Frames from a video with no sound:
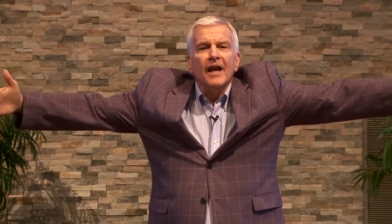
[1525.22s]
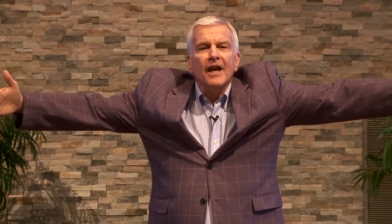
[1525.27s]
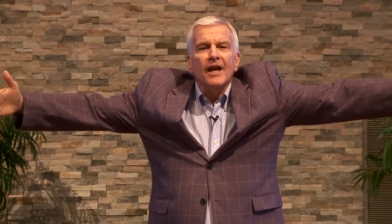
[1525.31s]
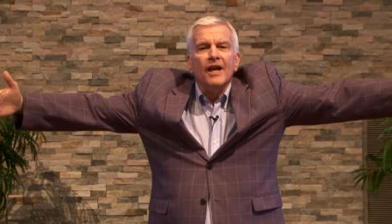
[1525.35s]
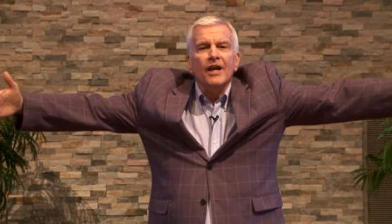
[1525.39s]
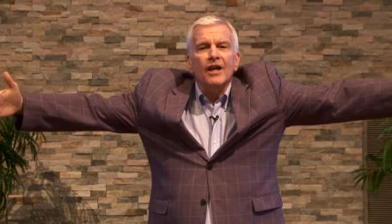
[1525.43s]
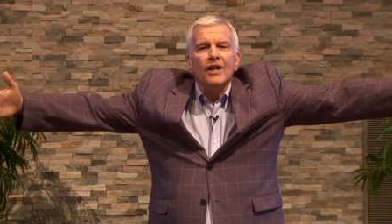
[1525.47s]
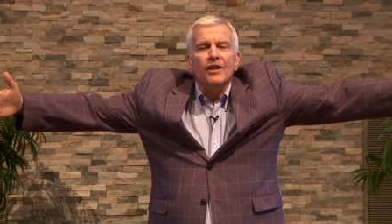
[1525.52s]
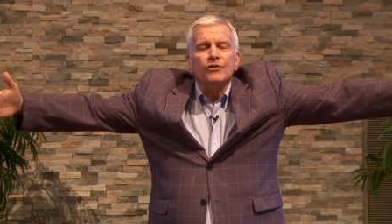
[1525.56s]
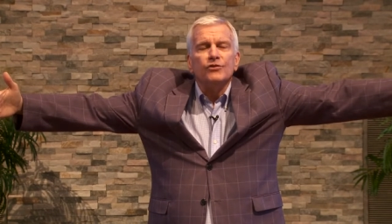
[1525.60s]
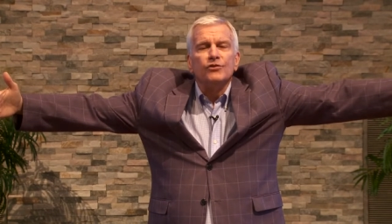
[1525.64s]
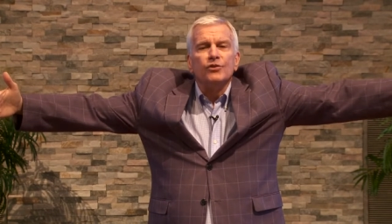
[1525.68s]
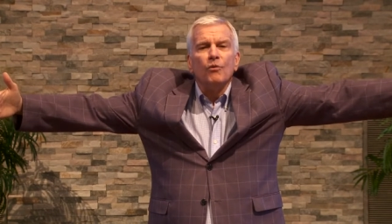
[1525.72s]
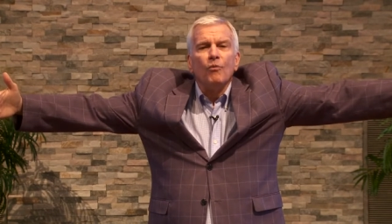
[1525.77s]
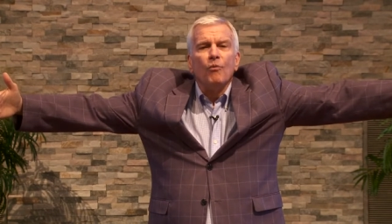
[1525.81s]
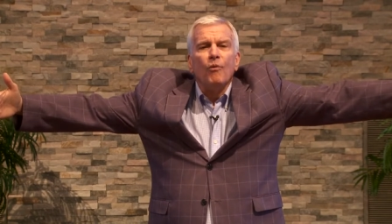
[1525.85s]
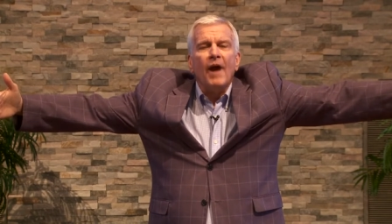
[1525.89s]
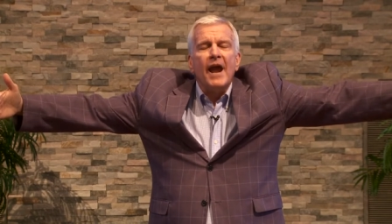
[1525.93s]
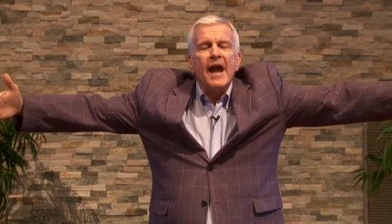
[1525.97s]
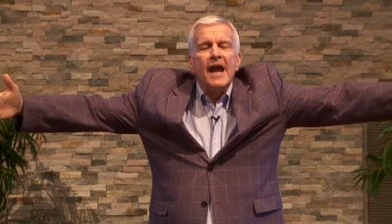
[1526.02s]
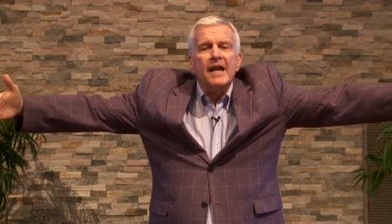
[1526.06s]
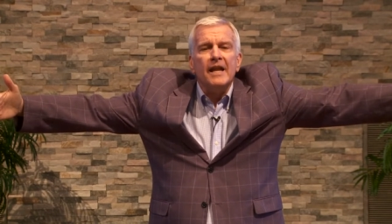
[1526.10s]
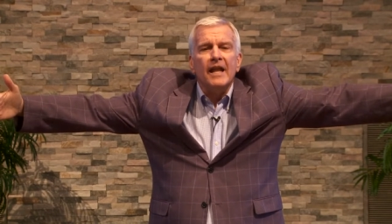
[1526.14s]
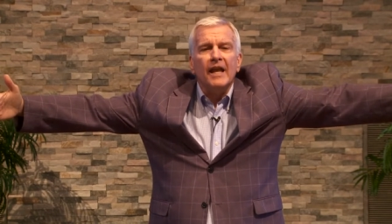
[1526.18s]
is
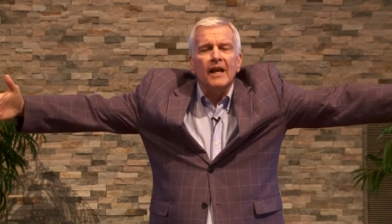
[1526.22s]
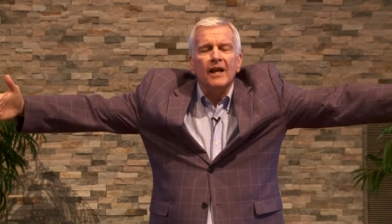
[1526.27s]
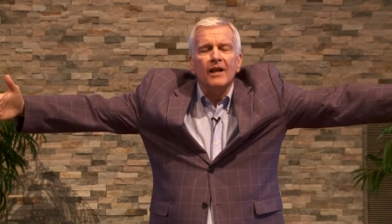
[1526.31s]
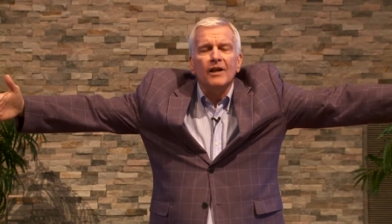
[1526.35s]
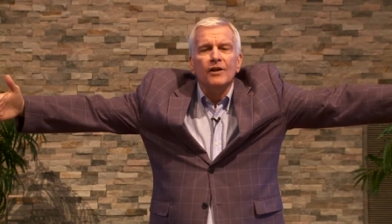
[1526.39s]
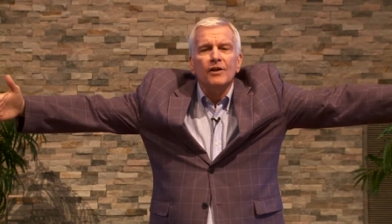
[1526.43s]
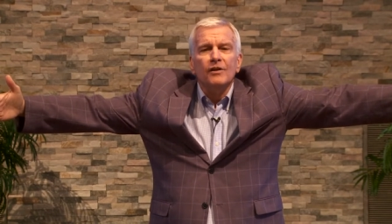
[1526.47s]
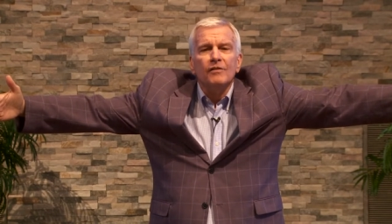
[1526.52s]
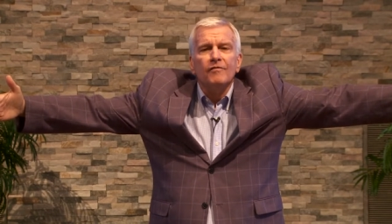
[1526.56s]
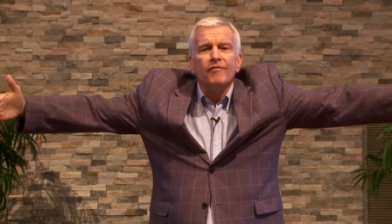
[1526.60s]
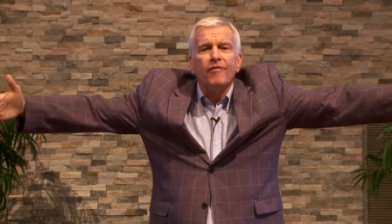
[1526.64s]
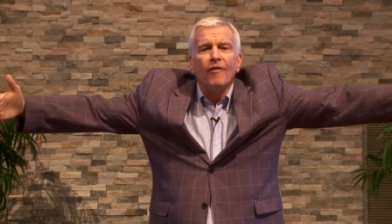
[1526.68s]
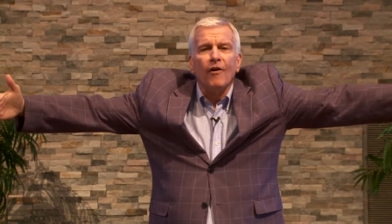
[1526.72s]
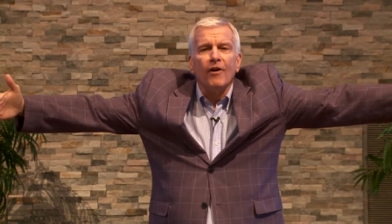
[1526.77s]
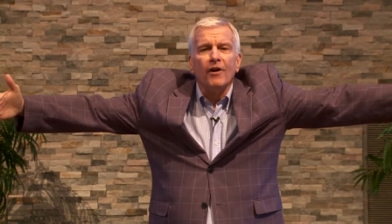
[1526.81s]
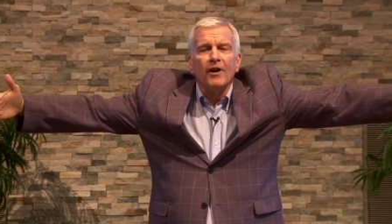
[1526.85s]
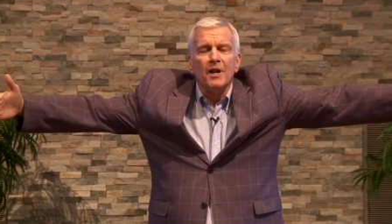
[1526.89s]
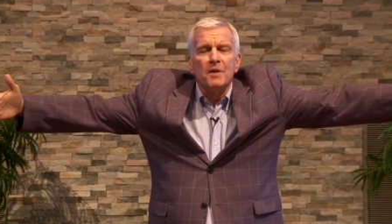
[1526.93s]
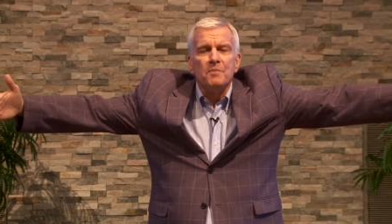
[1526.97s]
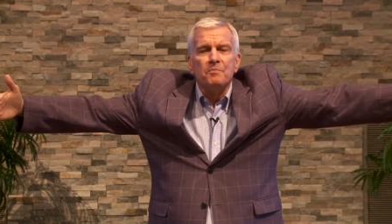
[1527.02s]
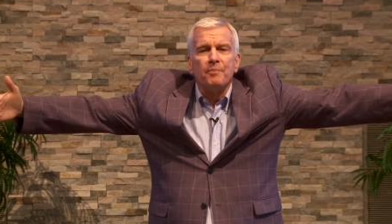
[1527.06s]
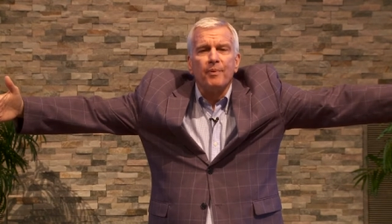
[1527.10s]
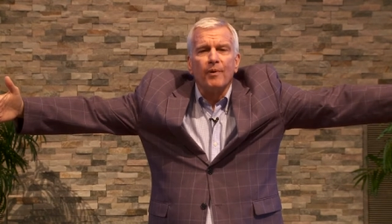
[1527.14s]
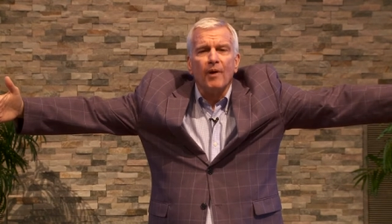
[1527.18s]
waiting for an
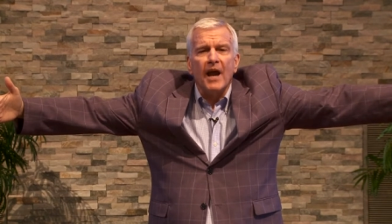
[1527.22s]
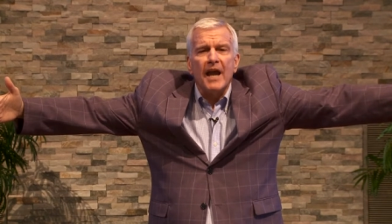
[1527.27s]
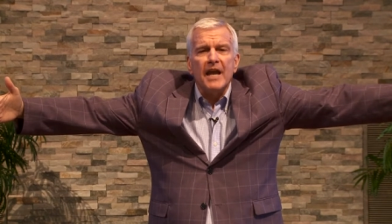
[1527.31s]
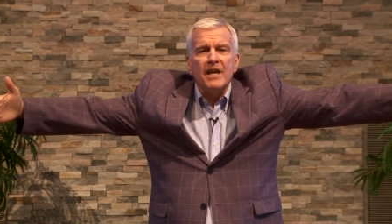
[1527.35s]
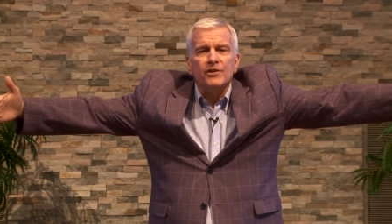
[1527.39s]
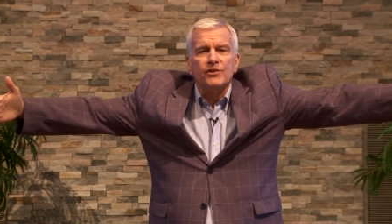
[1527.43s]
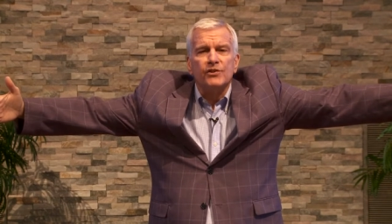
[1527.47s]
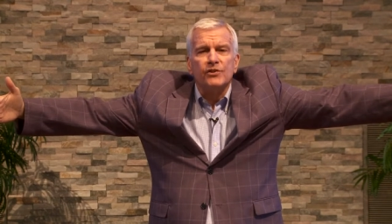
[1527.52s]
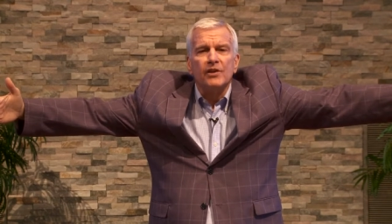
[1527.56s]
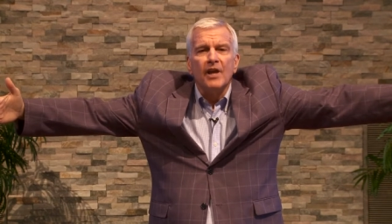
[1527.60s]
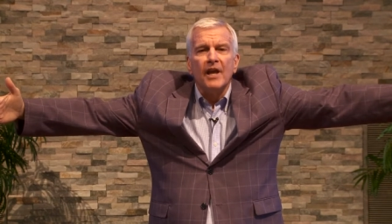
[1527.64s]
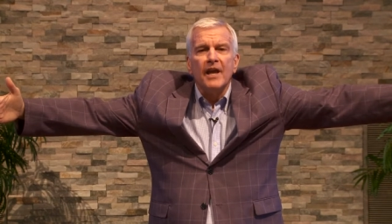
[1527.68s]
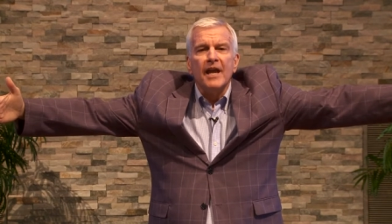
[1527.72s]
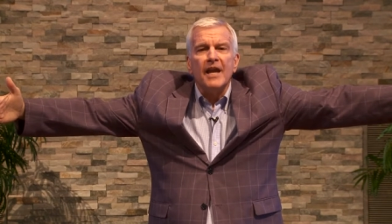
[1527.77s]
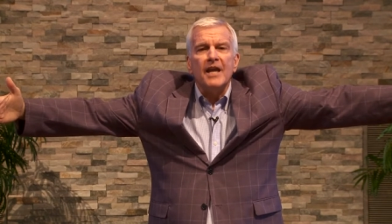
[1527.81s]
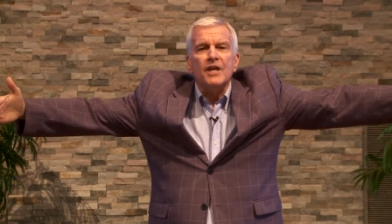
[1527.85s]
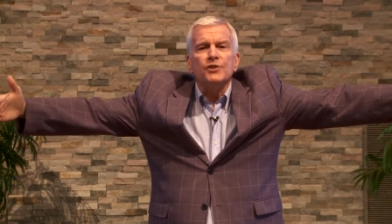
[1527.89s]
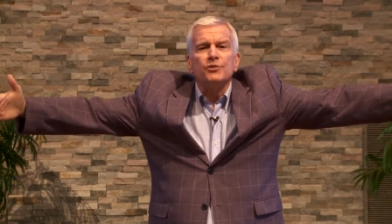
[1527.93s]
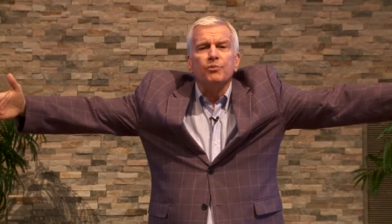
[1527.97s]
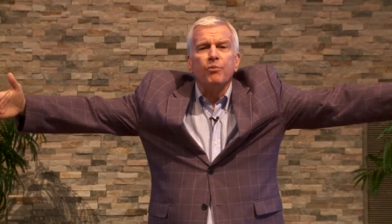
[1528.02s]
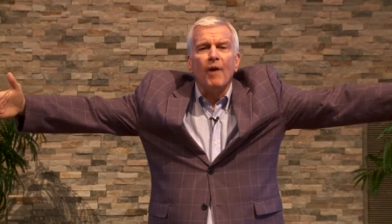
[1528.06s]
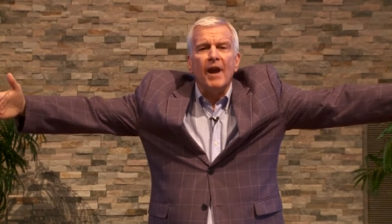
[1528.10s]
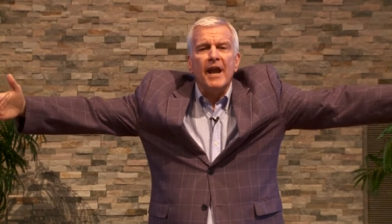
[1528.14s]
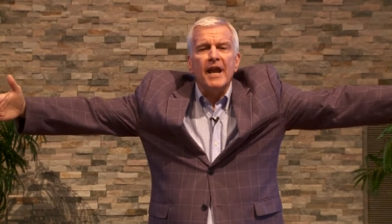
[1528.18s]
embrace,
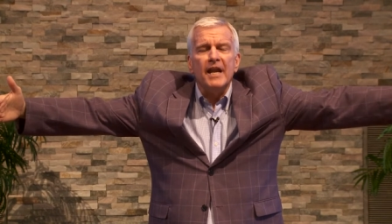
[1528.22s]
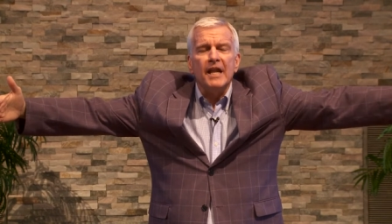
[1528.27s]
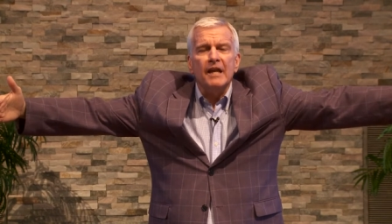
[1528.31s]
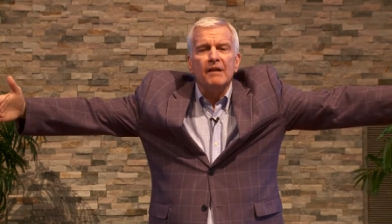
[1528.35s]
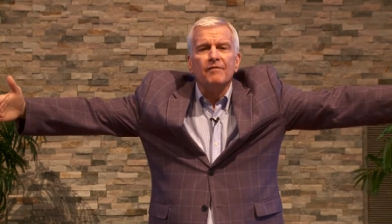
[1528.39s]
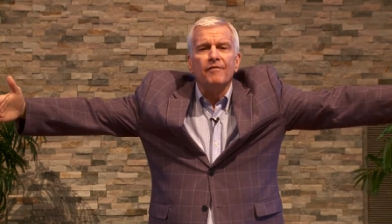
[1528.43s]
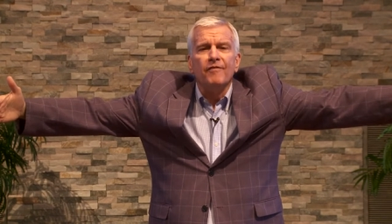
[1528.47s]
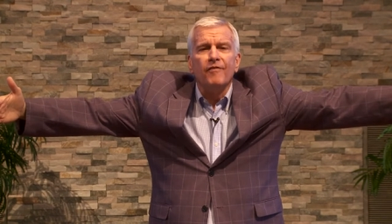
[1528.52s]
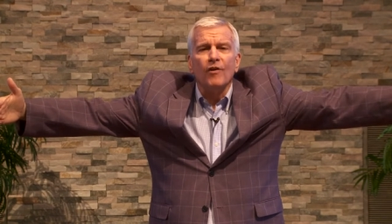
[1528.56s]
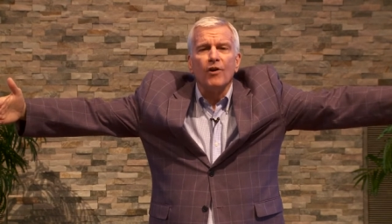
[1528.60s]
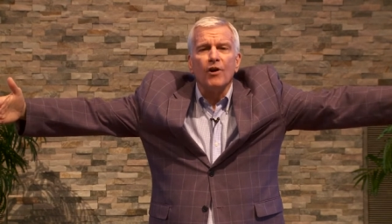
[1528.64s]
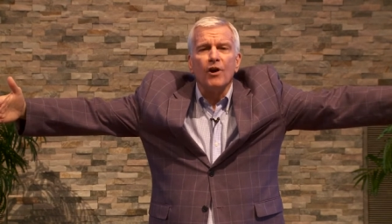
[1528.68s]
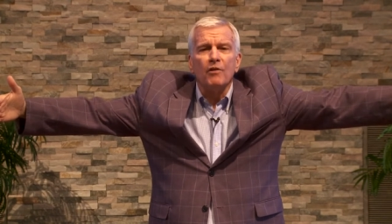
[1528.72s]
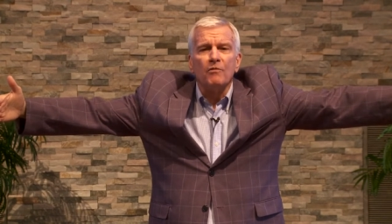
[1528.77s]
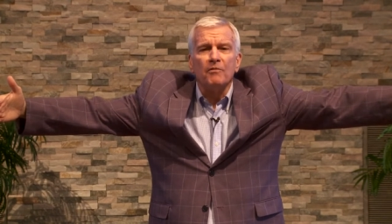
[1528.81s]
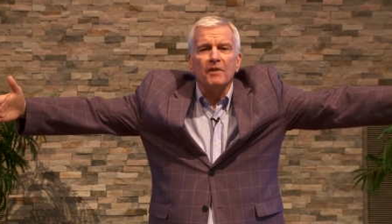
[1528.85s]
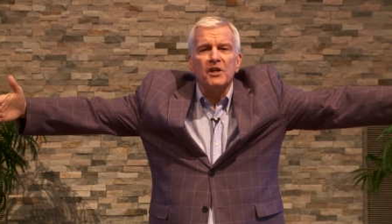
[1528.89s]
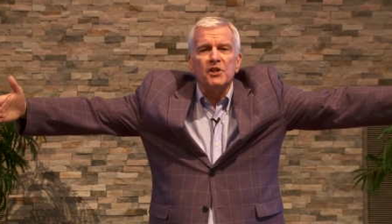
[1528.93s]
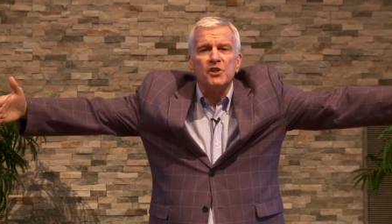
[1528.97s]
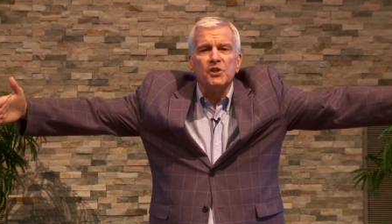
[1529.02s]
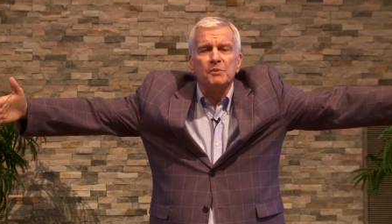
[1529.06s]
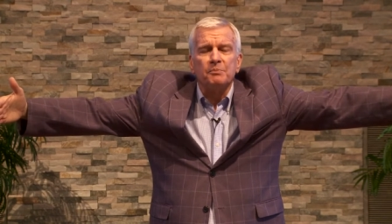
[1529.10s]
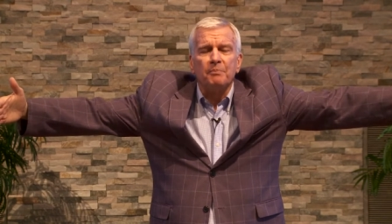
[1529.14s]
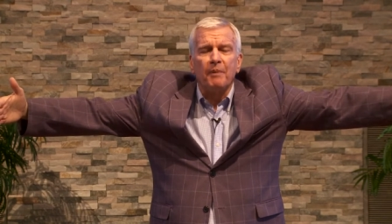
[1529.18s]
he's waiting for a
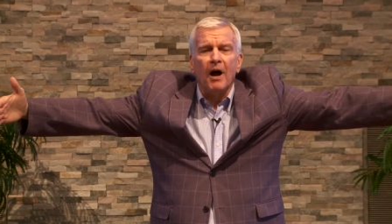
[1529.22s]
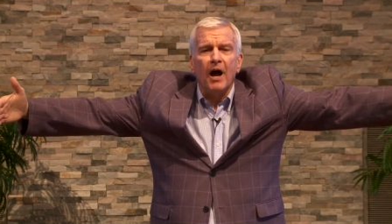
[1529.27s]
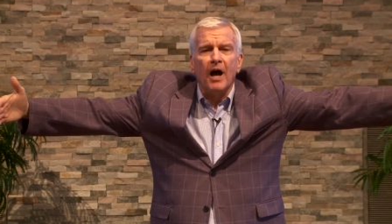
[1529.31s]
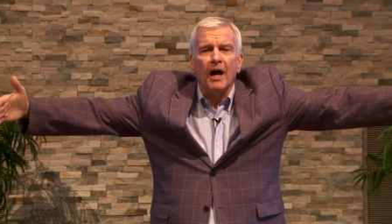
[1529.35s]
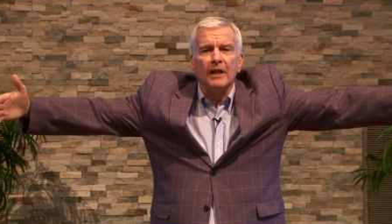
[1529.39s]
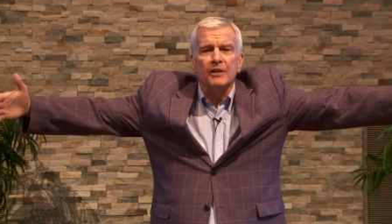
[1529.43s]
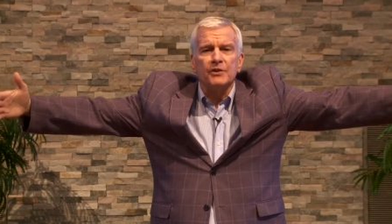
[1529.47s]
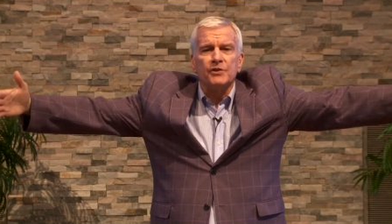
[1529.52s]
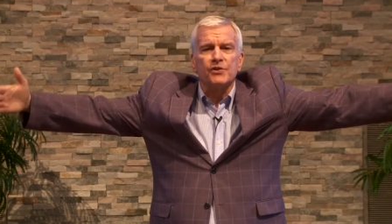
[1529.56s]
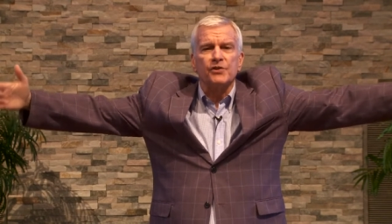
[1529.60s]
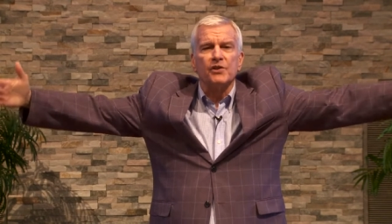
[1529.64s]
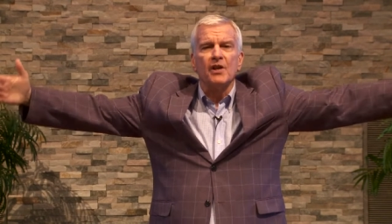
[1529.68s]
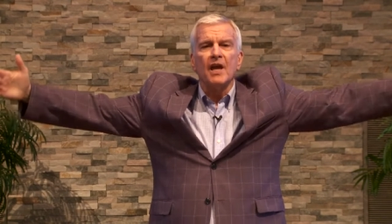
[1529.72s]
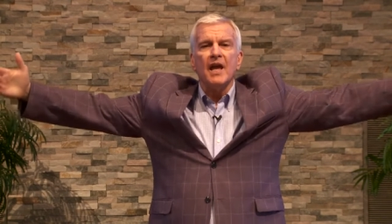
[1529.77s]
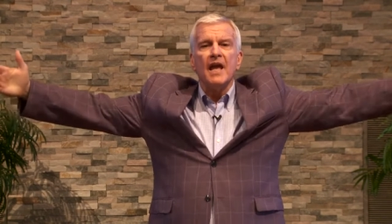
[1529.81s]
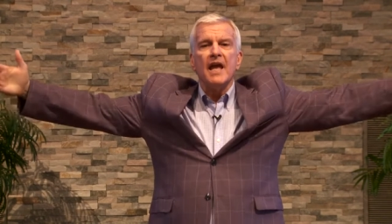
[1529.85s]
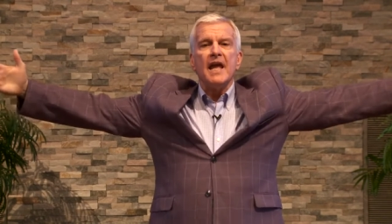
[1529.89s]
response.